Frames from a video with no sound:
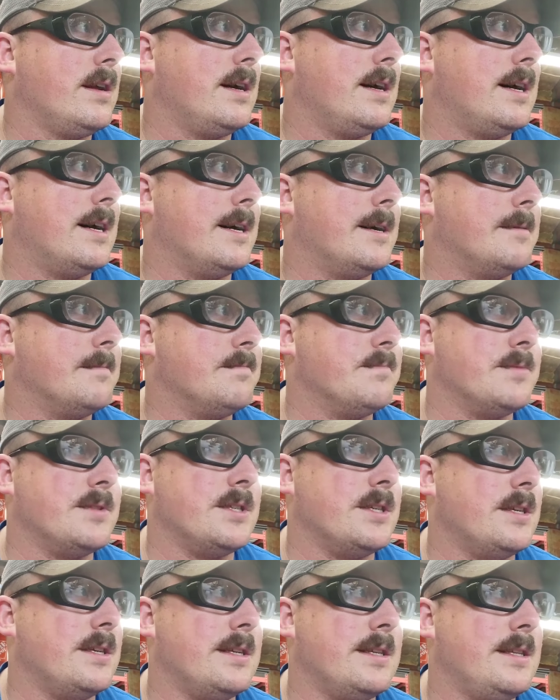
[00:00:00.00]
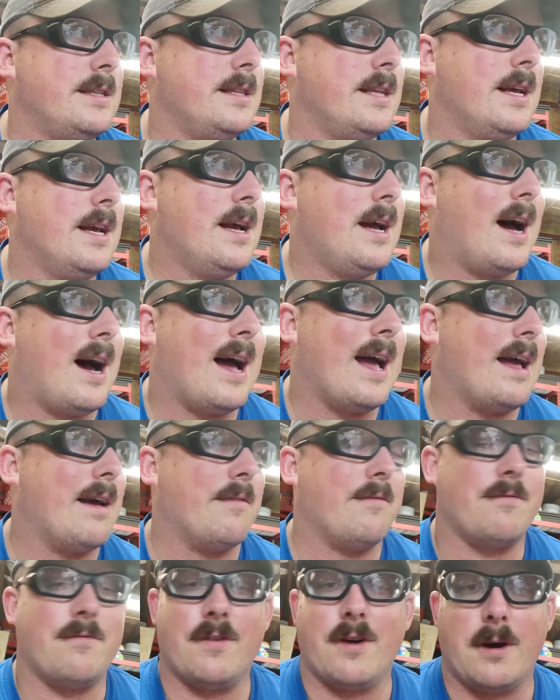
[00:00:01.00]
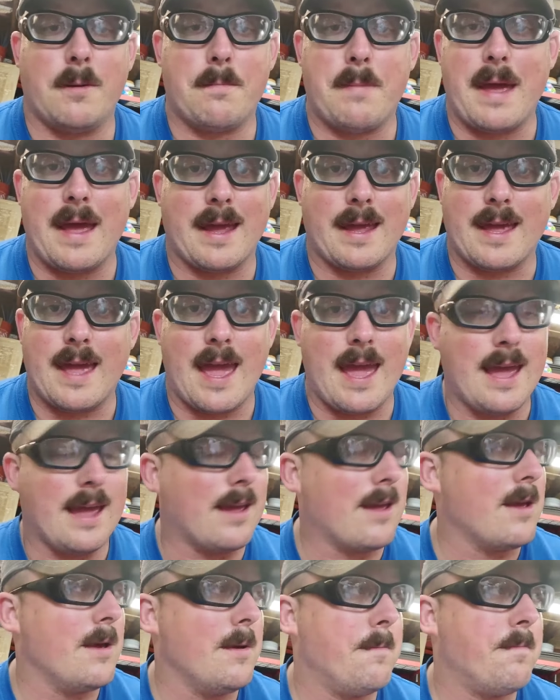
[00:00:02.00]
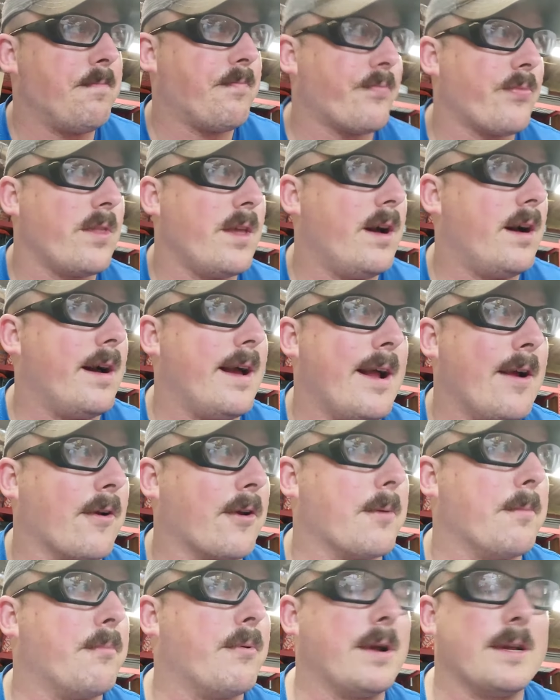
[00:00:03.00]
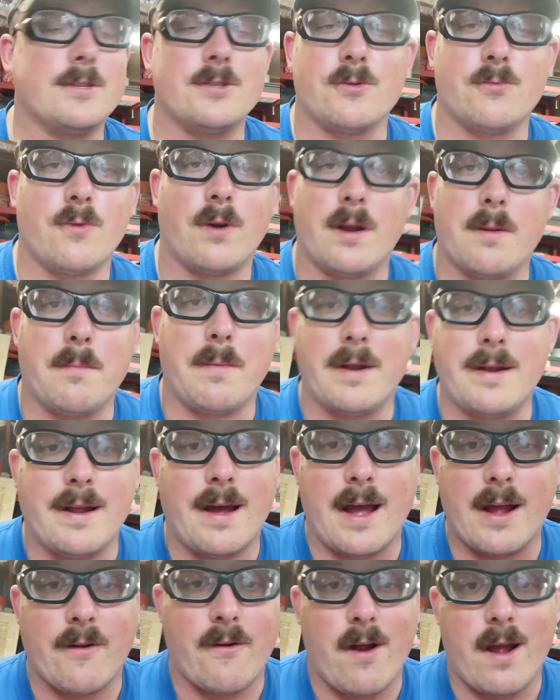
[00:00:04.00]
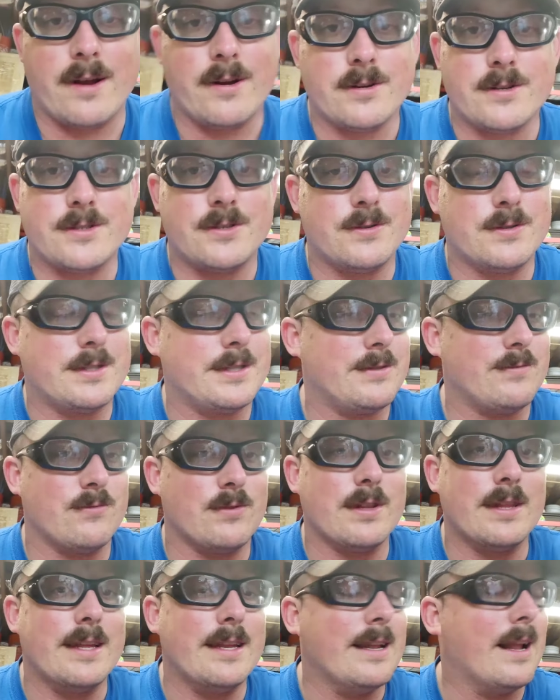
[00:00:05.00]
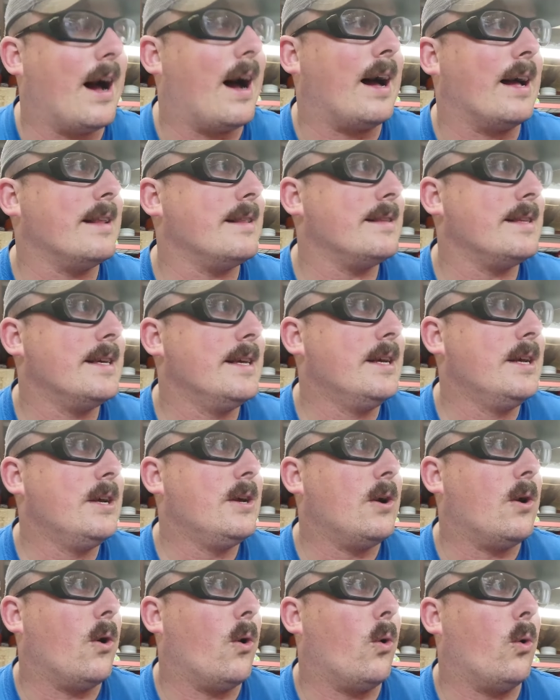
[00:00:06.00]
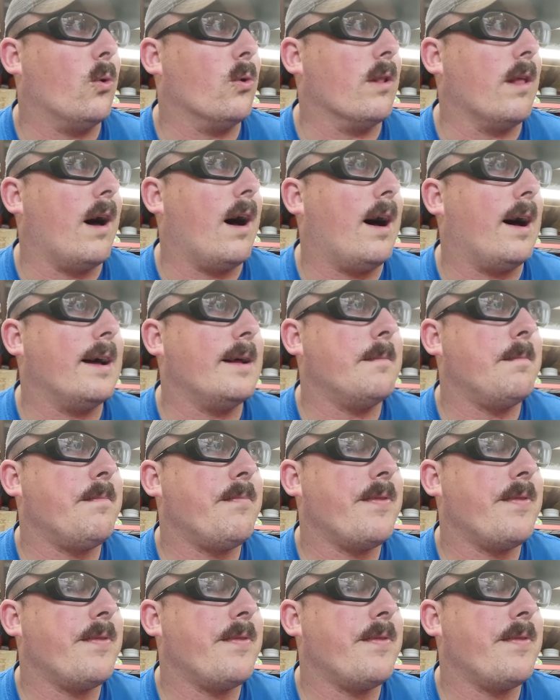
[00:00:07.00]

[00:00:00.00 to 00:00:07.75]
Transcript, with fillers: Um, it, I have a pancake uh, air compressor running my die grinder, so it's really not a whole lot.